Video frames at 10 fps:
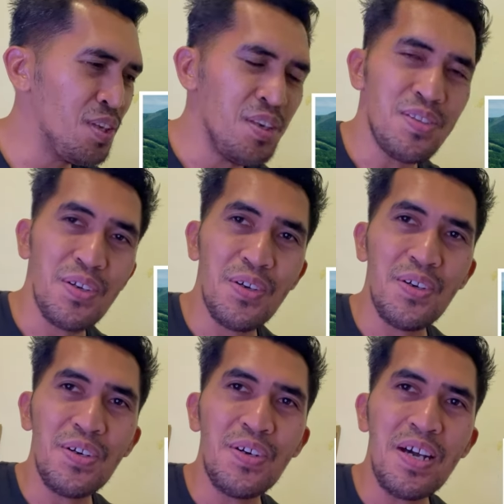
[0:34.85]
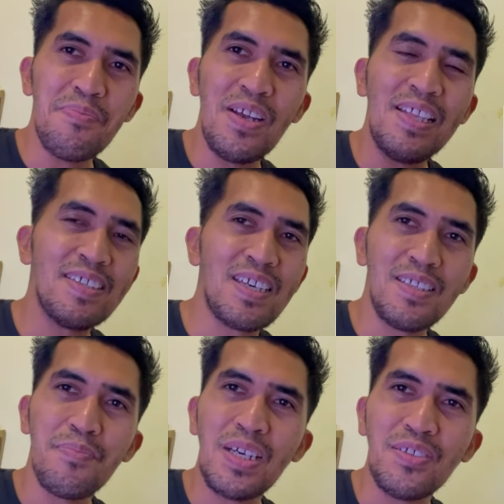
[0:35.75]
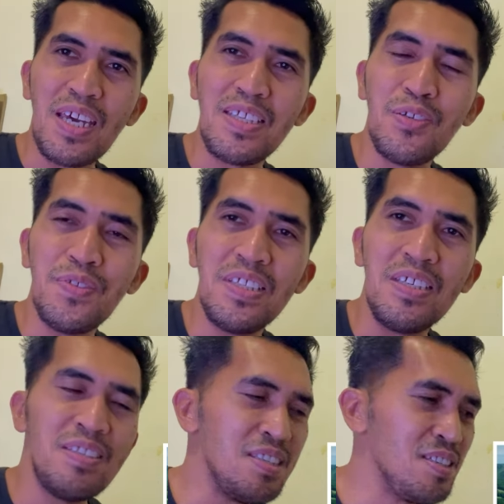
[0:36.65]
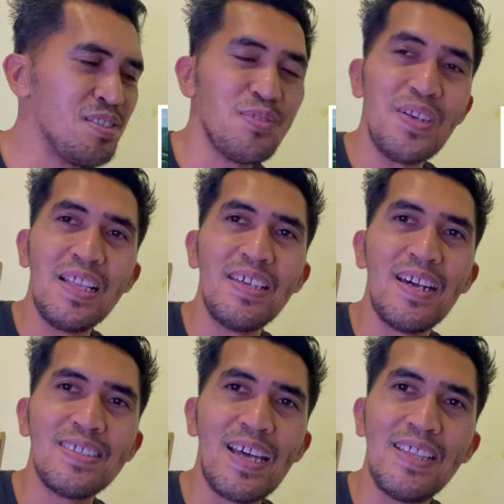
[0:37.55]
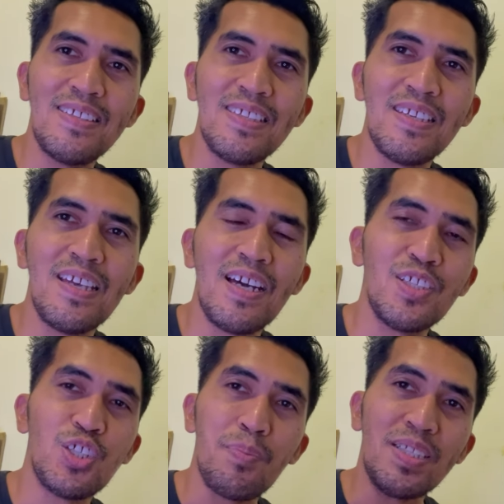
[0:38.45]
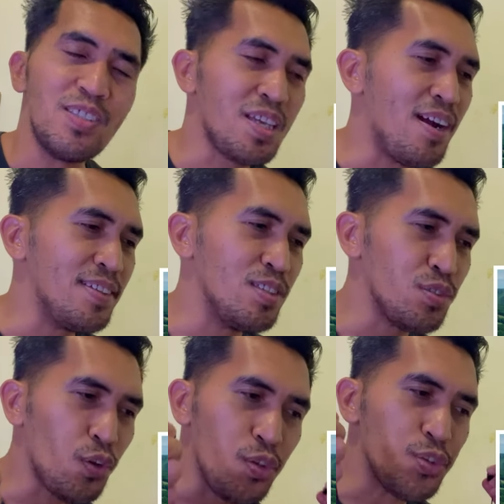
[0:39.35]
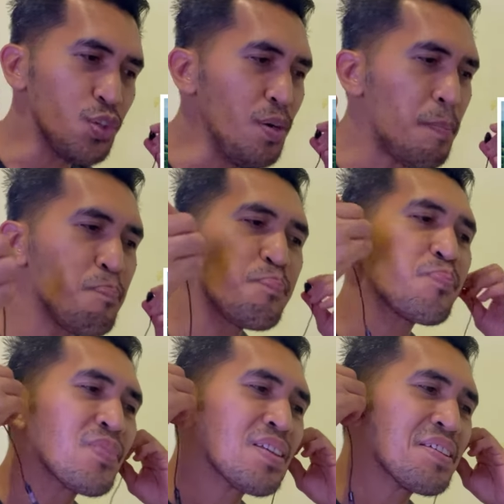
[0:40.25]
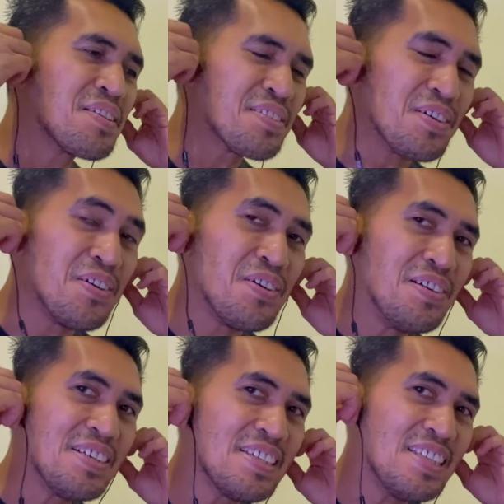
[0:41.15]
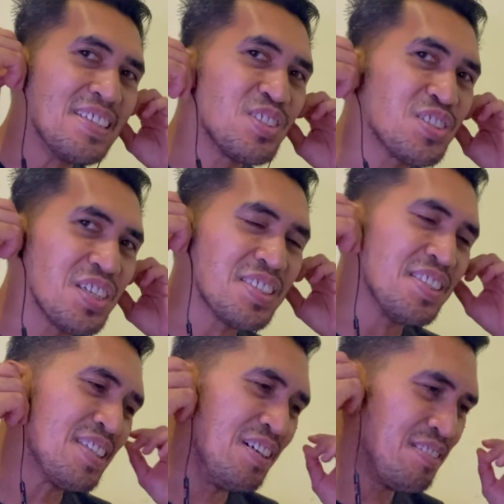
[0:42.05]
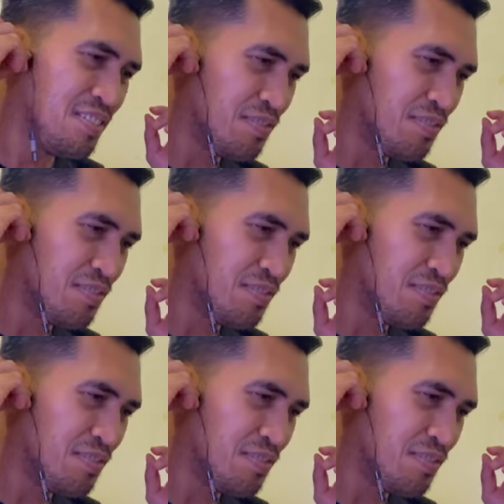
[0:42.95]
So I'm really excited because I know Nissy is really a talented uh, Japanese artist also. So let's check this out.